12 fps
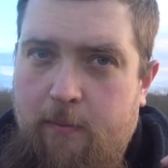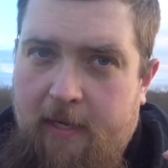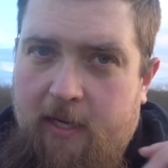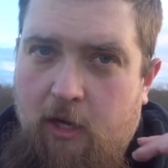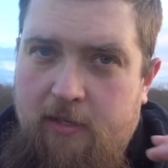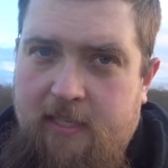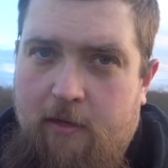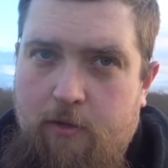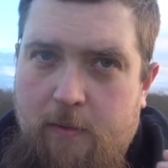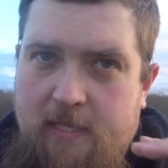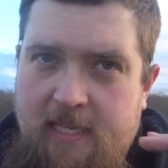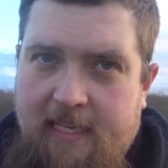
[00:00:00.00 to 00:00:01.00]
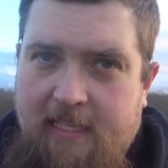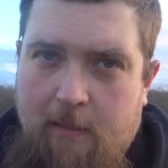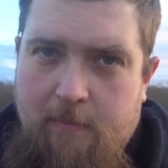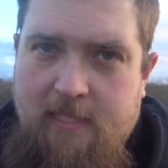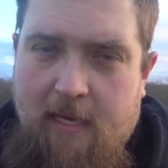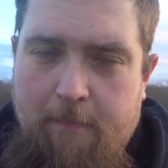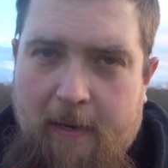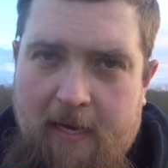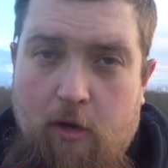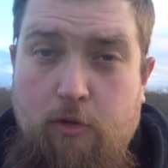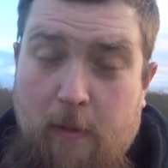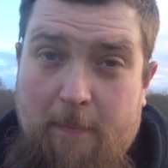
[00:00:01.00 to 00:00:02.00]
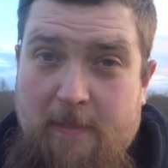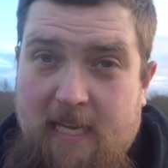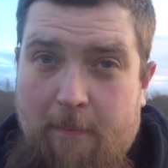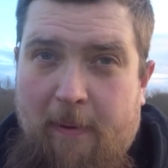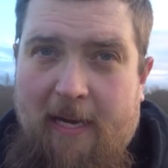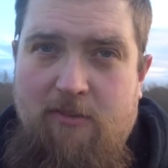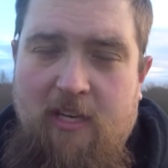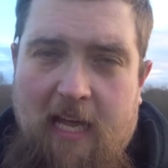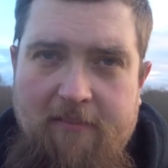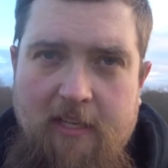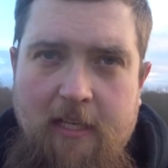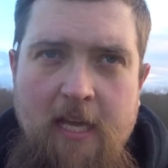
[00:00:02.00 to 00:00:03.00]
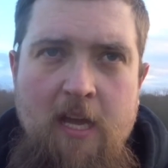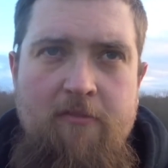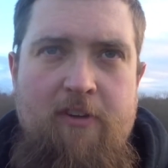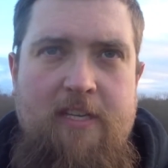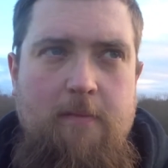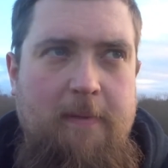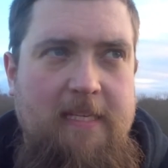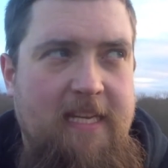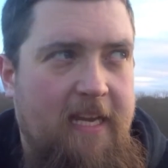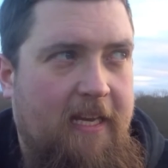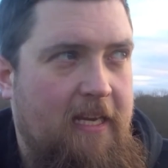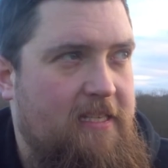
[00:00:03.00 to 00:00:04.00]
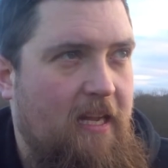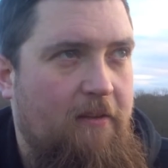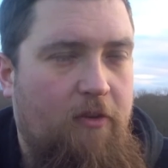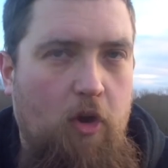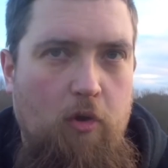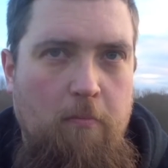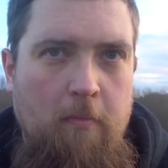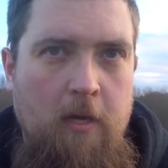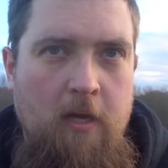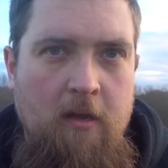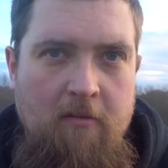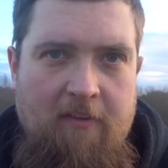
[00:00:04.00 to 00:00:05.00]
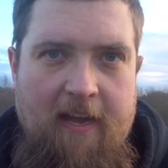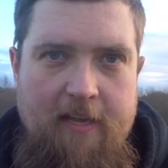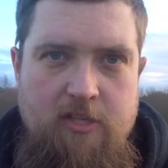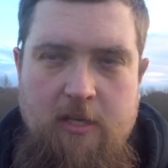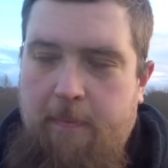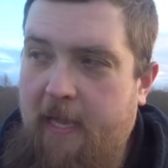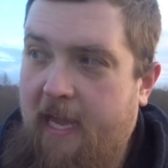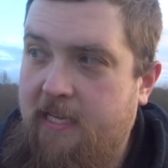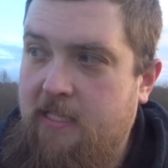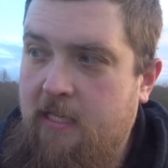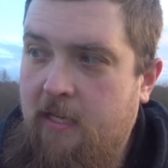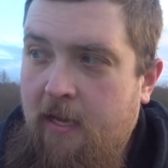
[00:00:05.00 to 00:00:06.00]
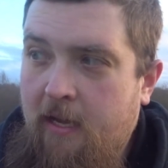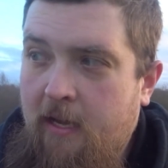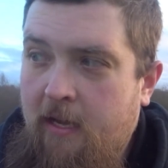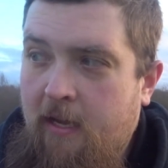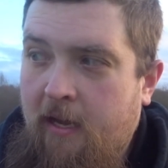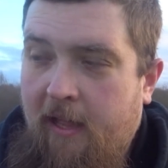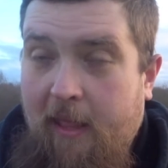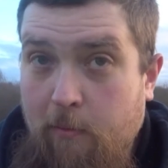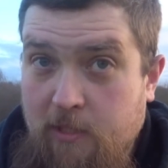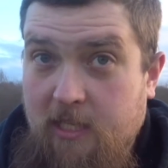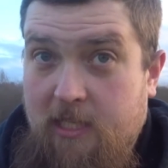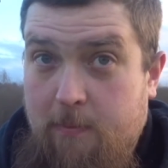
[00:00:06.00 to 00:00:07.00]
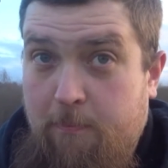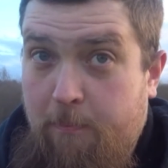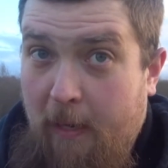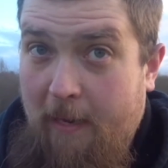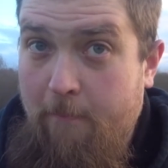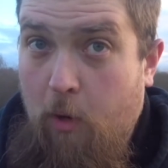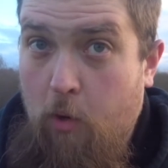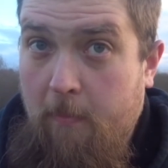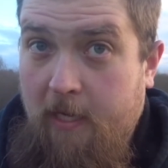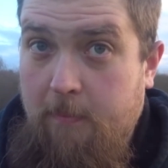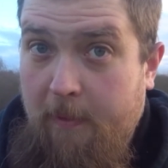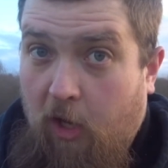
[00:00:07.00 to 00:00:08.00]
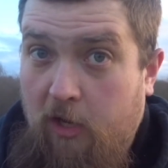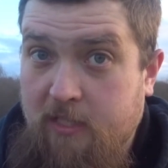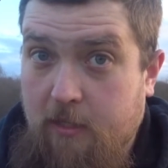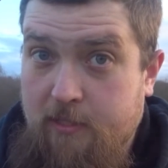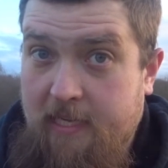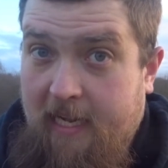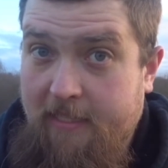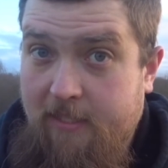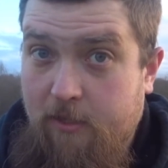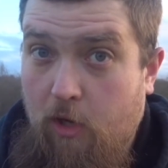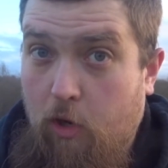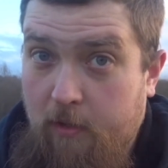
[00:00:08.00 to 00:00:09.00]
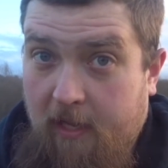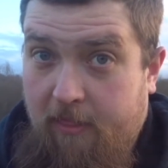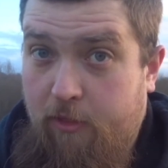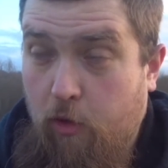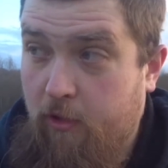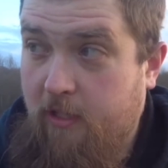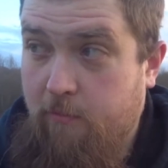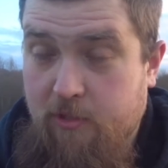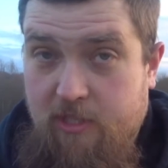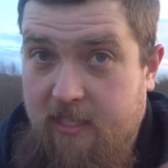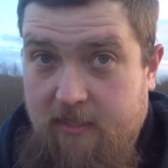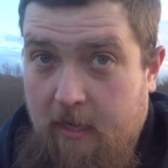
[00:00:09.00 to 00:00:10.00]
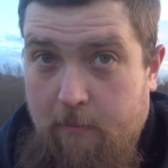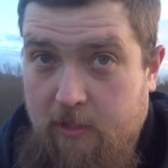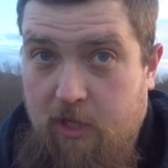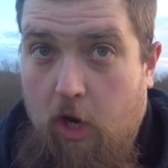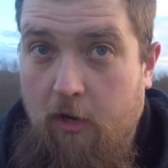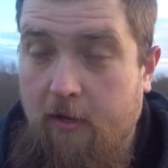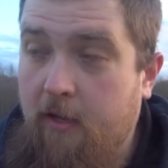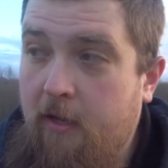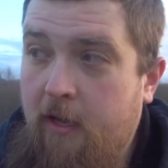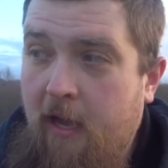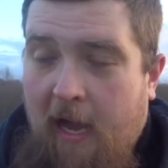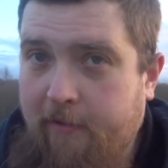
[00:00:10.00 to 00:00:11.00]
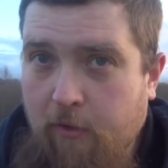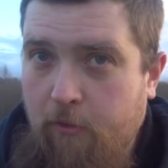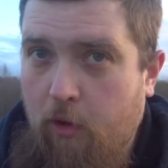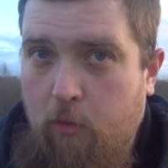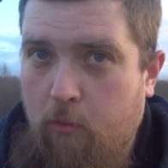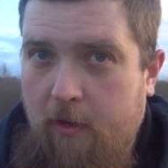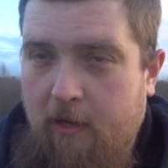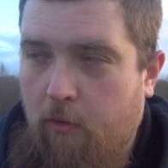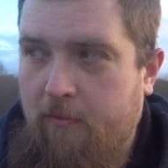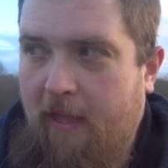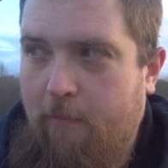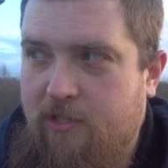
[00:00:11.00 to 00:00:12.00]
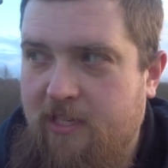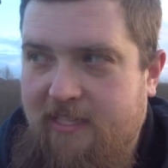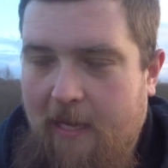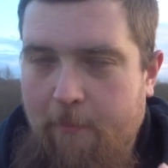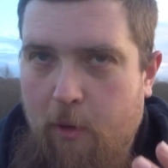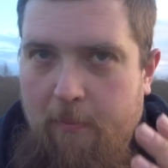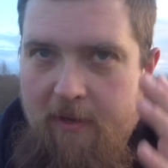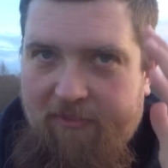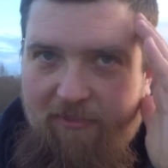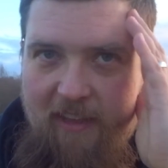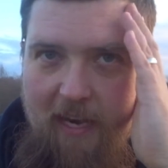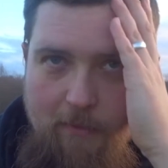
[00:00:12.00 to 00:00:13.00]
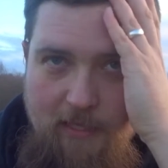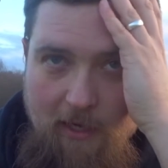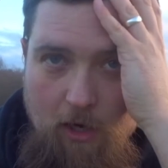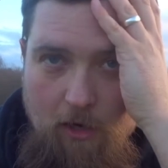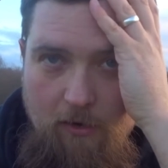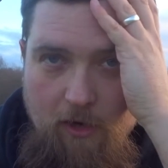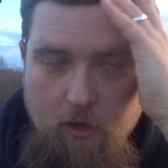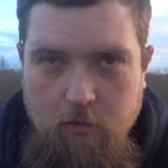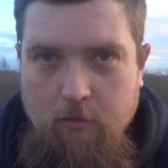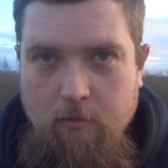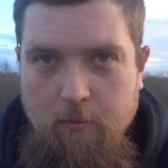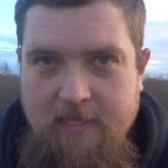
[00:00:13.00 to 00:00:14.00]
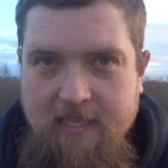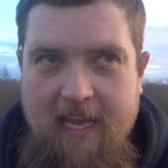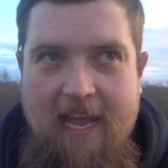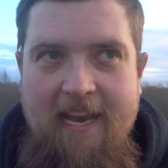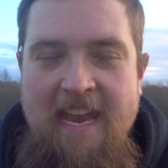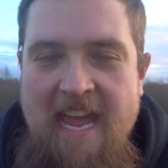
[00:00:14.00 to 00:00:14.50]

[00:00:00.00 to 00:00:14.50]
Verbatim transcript: when it got down to its 19% or 20% battery level for it to be taking itself home via GPS there was a split moment because I was in altitude hold. I thought it was just, it was gone. I don't know, you know, there was just that moment of fear. I was like, oh no, once again.